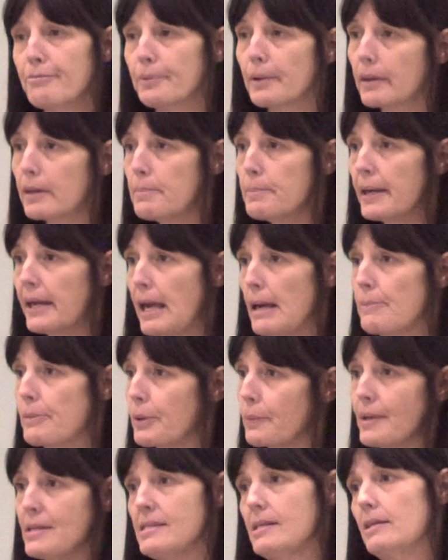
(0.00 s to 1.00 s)
really became
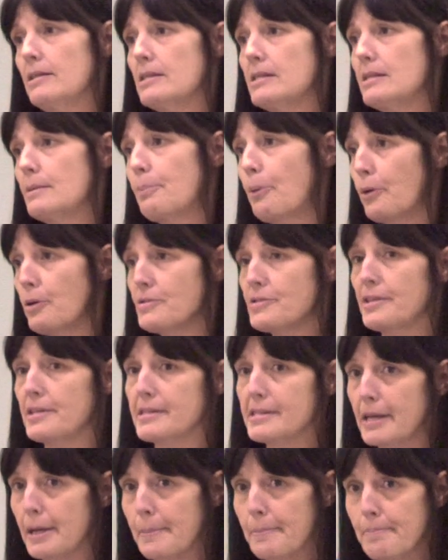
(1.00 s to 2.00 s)
the resident support
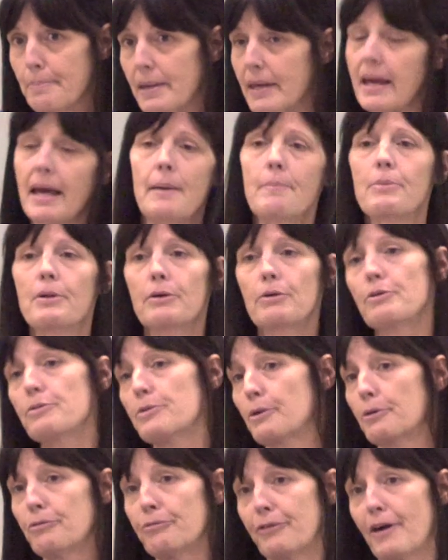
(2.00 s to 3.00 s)
system, became
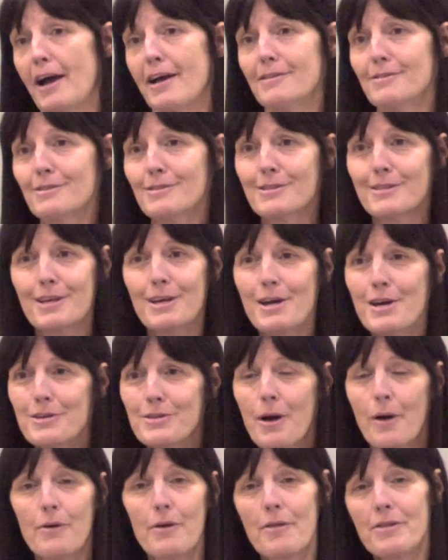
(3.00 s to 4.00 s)
their friends,
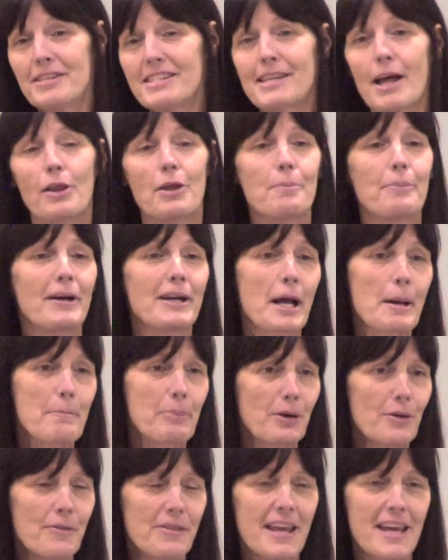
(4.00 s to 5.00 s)
celebrating
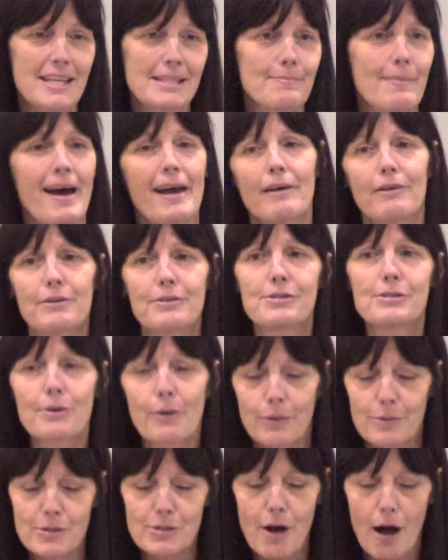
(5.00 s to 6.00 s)
birthdays,
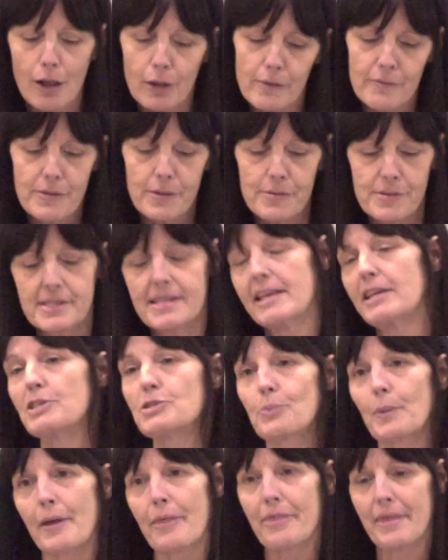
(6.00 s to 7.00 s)
milestones, all of those
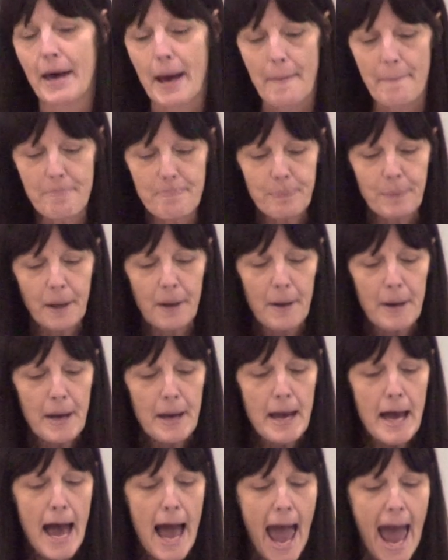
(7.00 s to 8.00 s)
things with them.
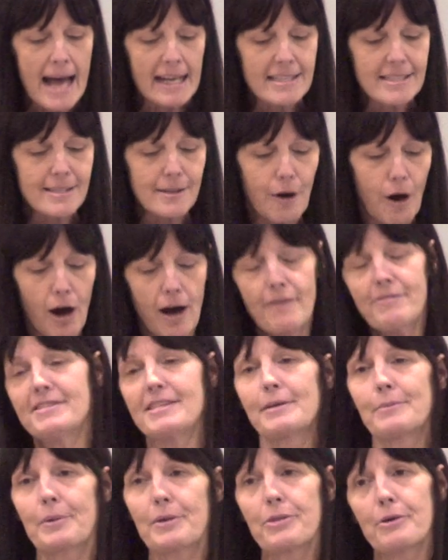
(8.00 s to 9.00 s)
And
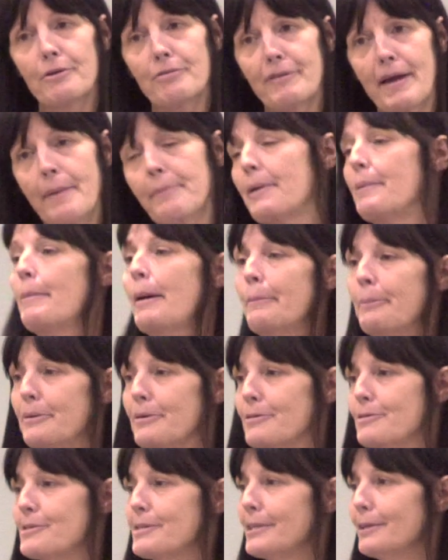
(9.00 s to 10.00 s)
often with their family
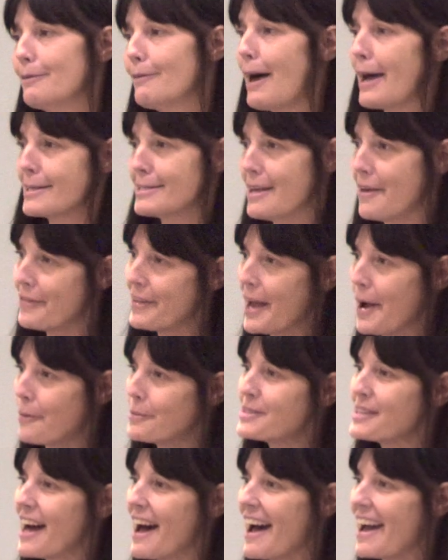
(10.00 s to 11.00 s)
members locked on the
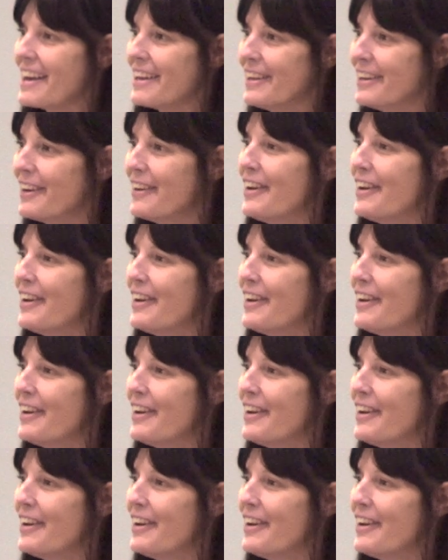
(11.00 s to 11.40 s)
outside,